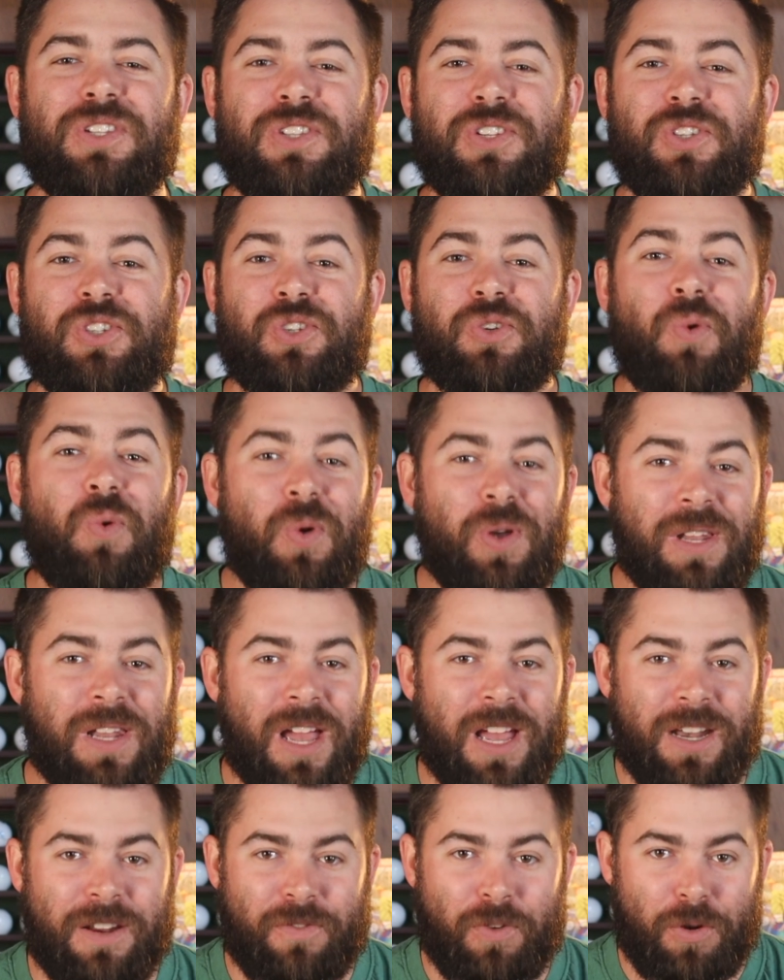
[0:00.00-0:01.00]
the
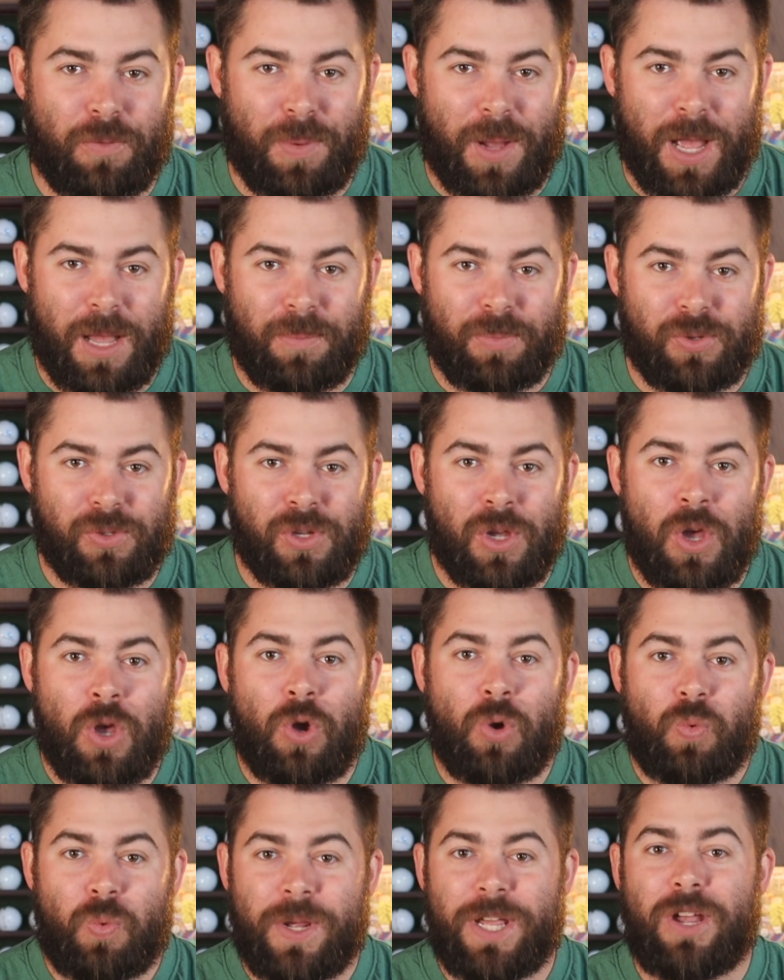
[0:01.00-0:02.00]
storyline of our Bibles,
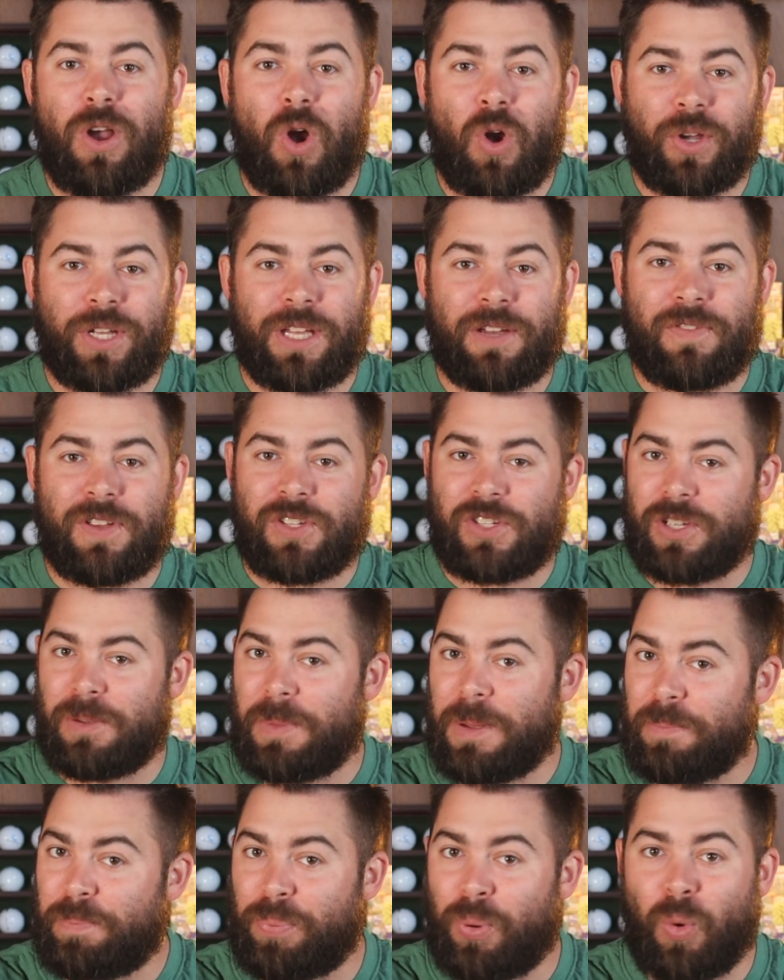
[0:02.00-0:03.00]
we are given
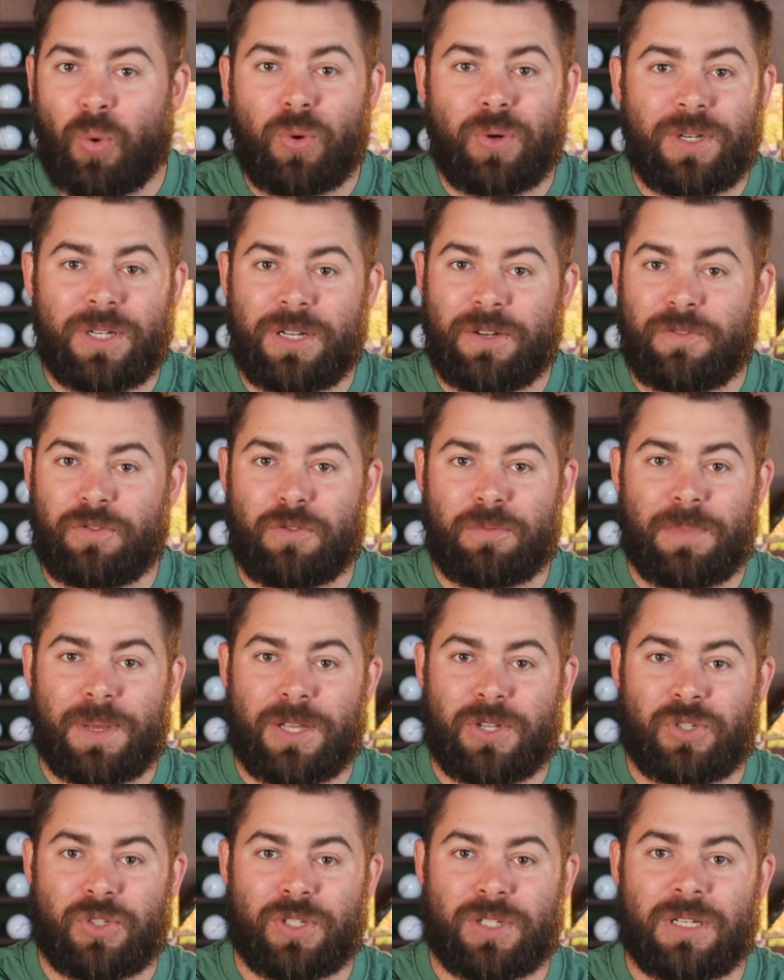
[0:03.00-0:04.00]
some important
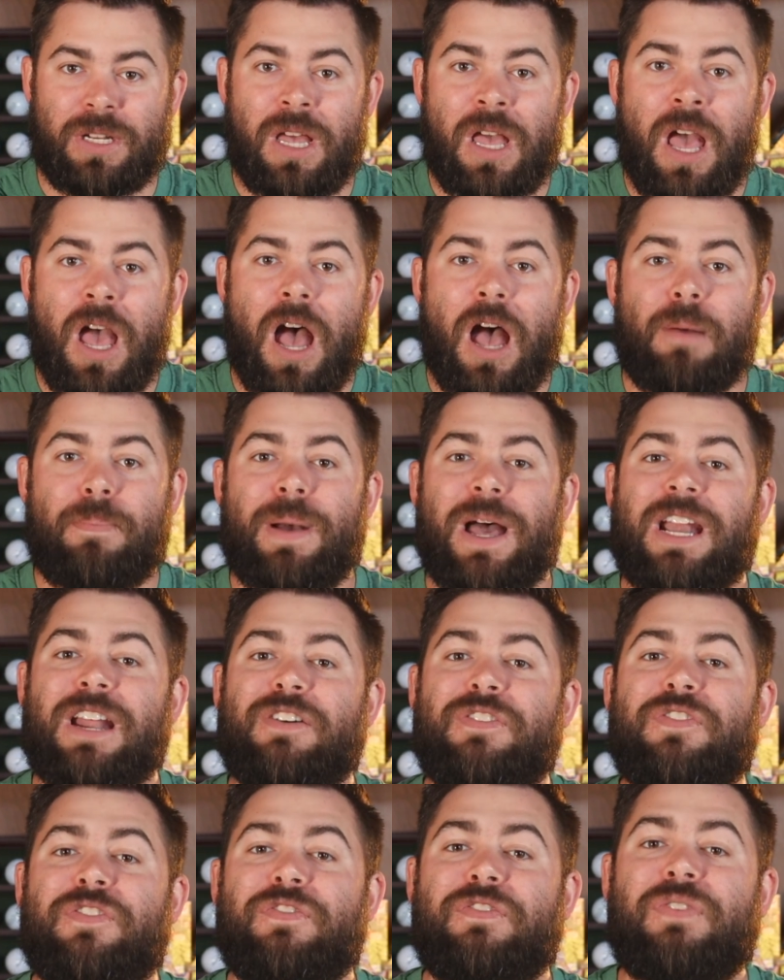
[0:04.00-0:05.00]
information about
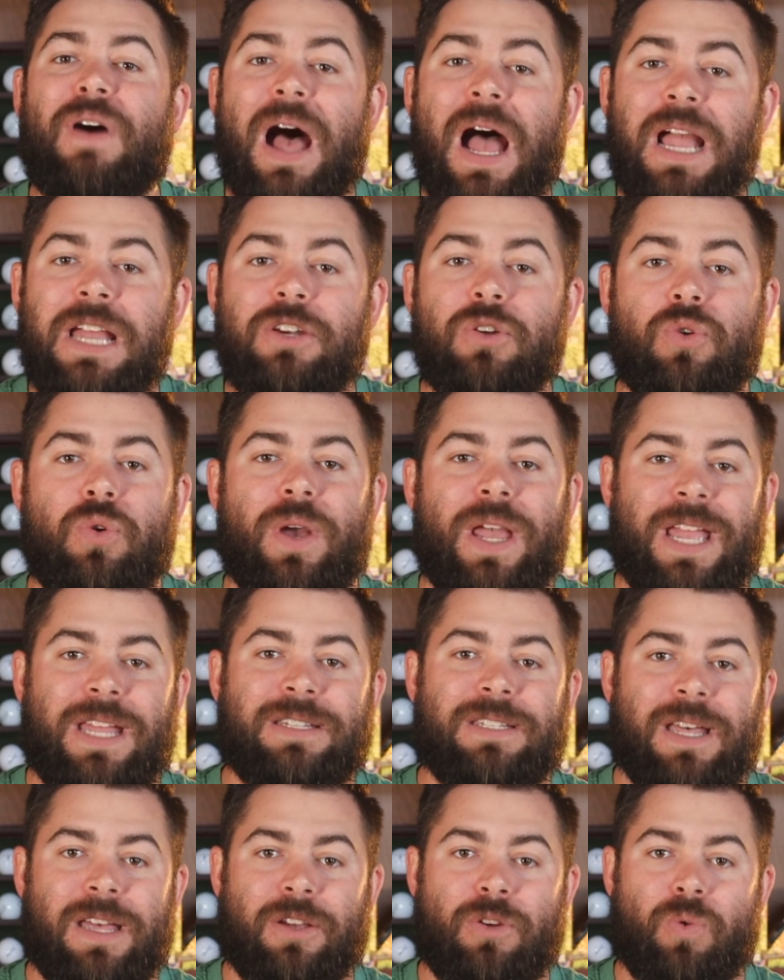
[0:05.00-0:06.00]
a final
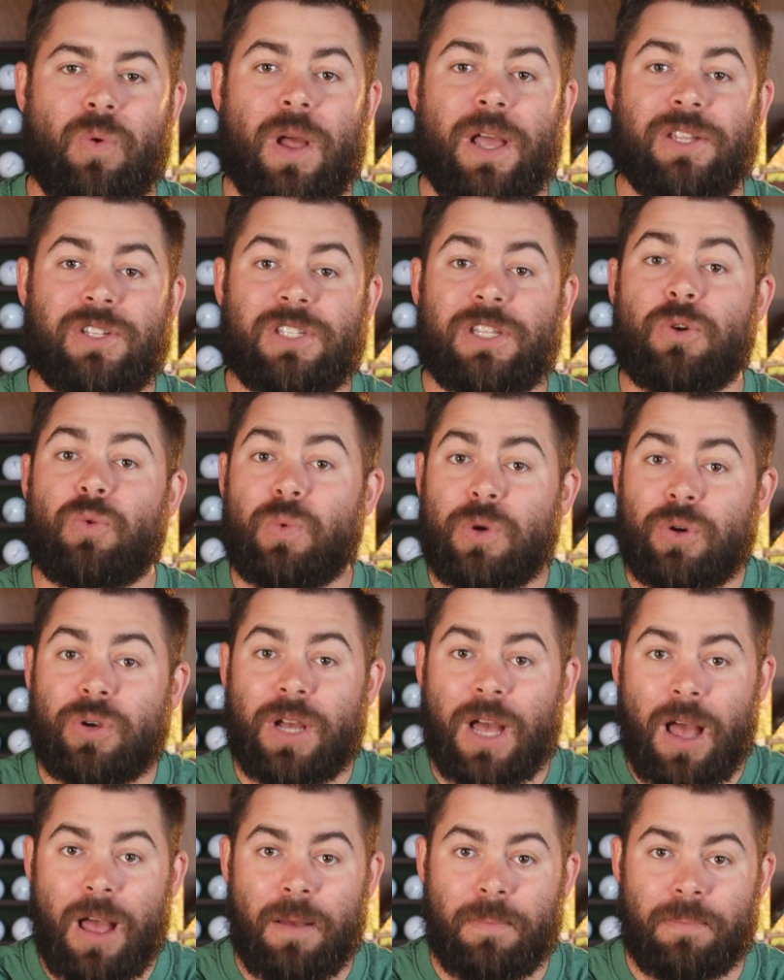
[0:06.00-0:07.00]
Antichrist that will
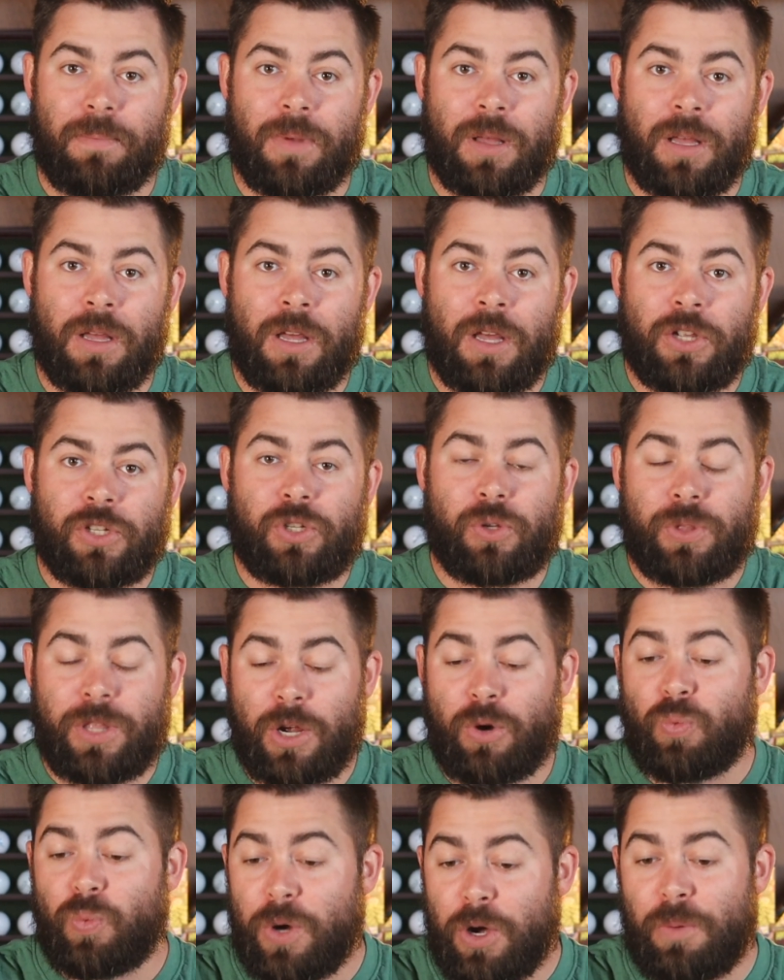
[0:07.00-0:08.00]
come. So
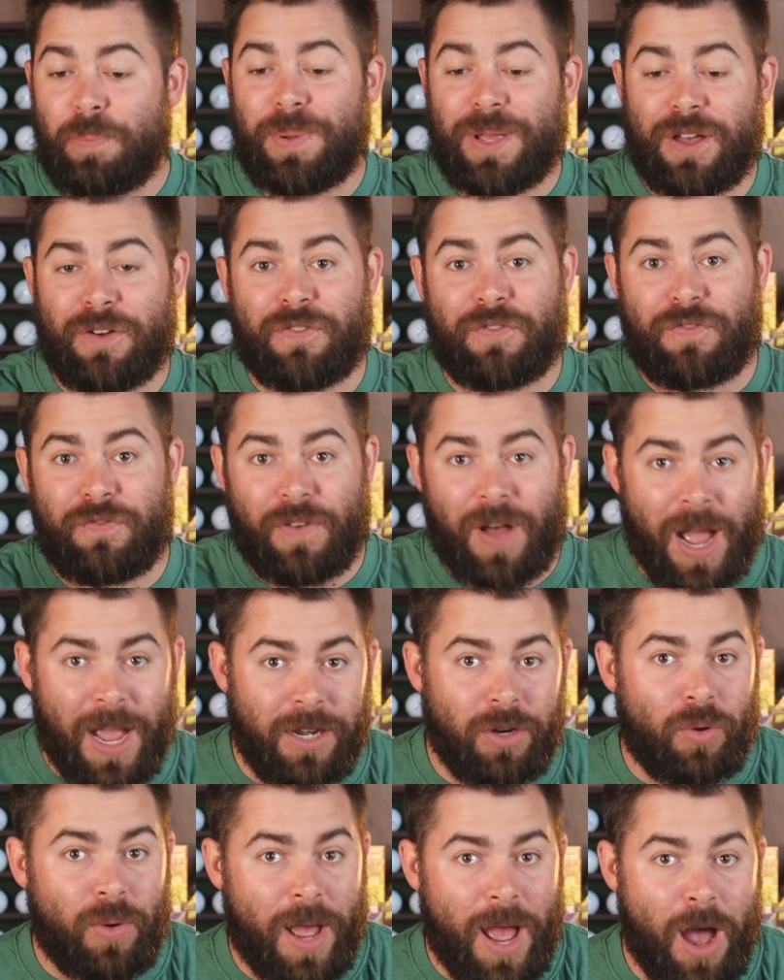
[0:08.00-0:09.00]
there will be a
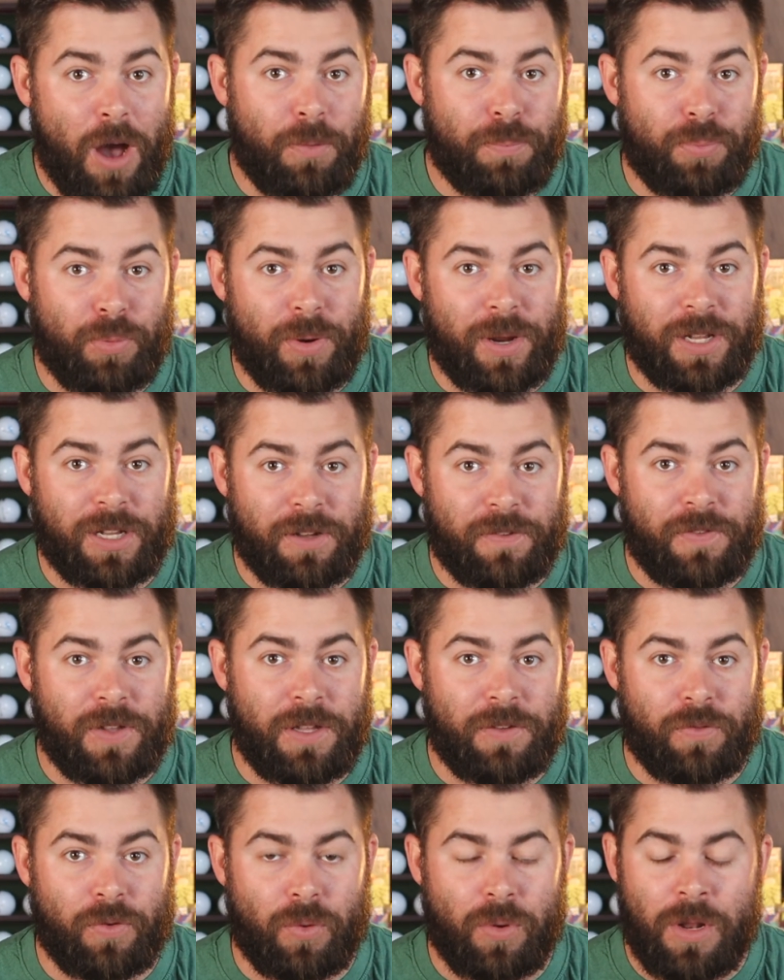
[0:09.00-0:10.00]
final outbreak of
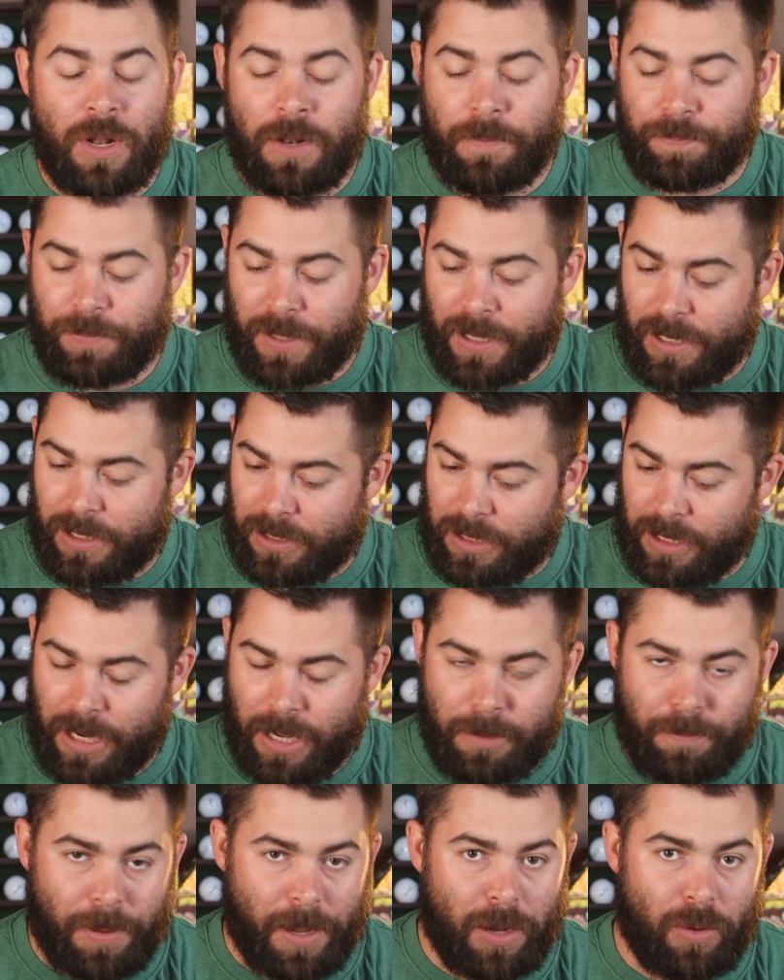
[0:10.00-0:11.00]
evil that is
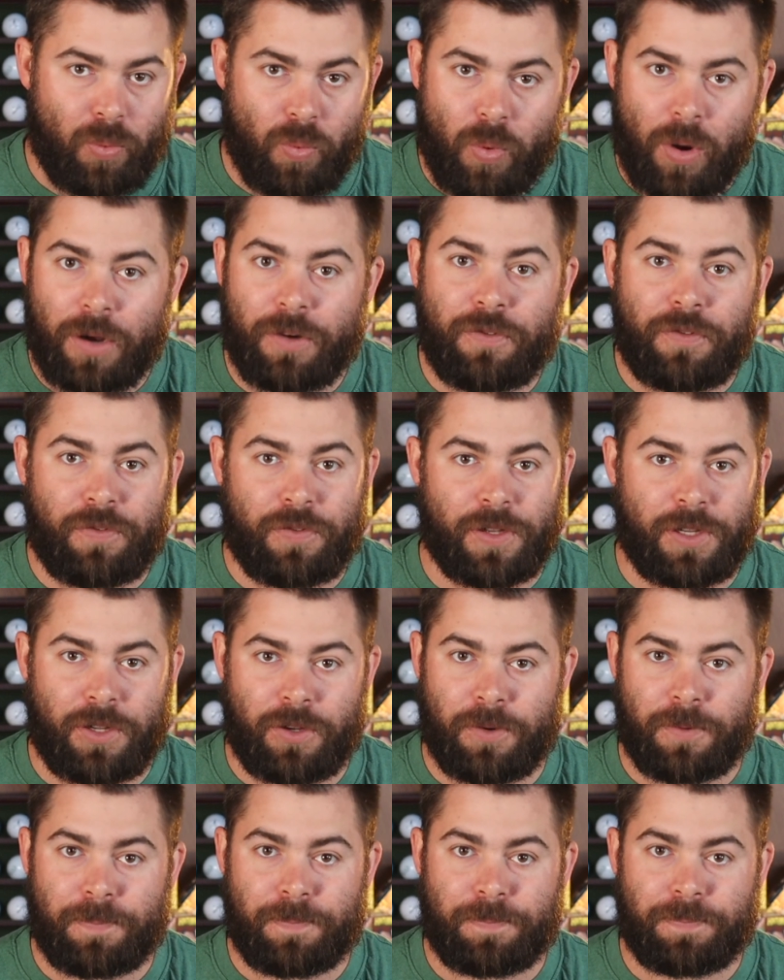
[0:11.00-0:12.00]
led by one figure.